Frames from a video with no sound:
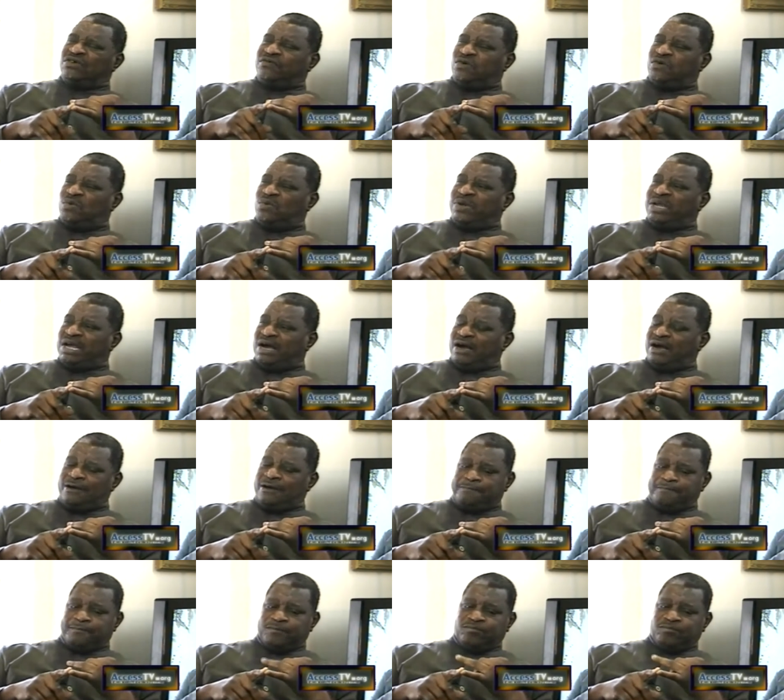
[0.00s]
of who we are,
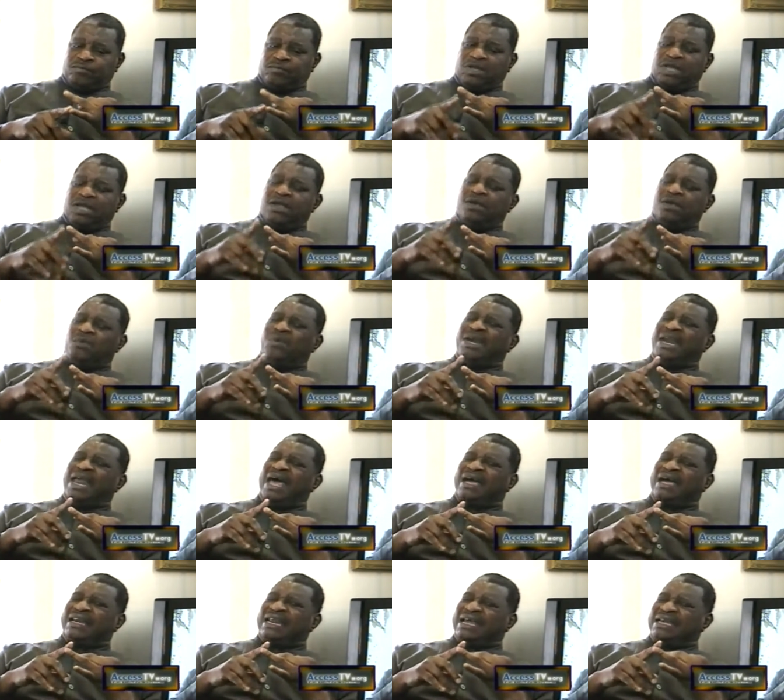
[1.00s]
we
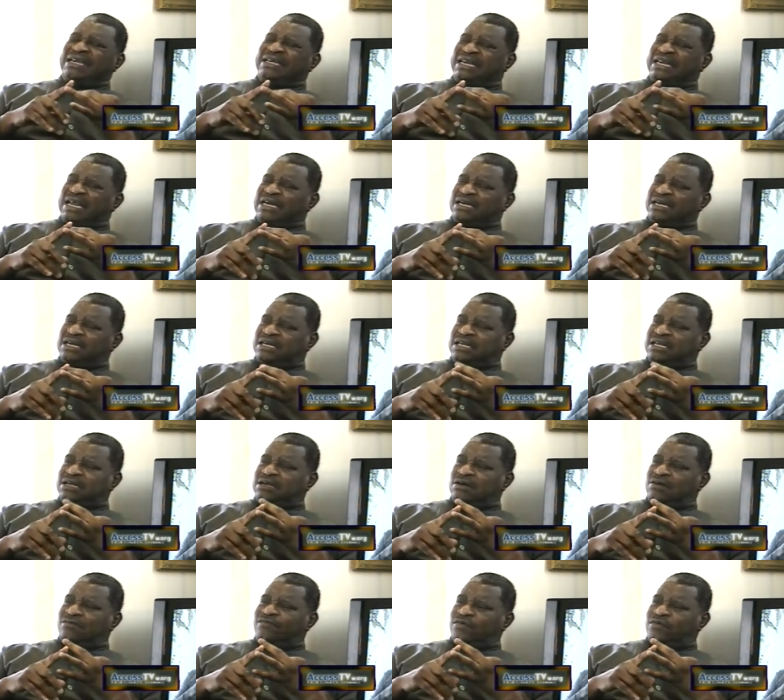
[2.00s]
lack an
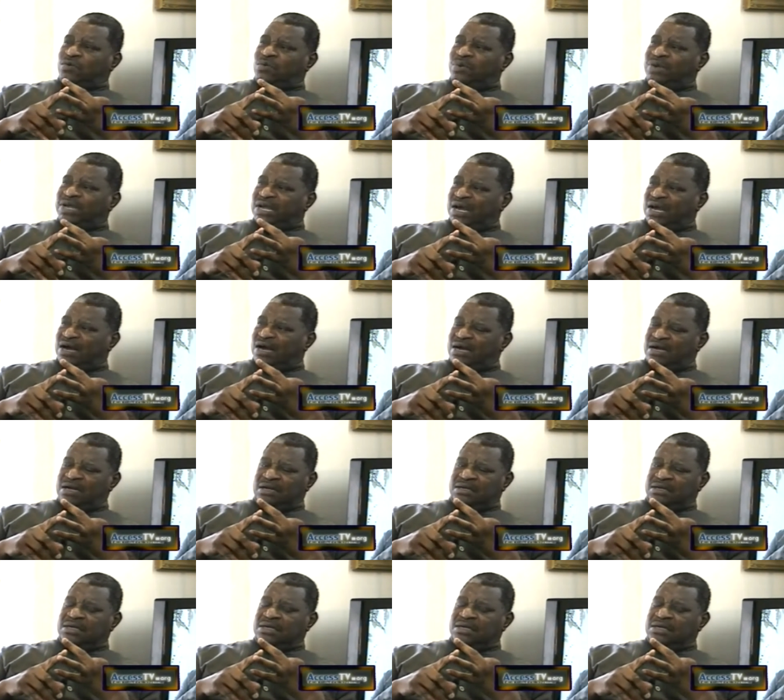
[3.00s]
identity of who we are,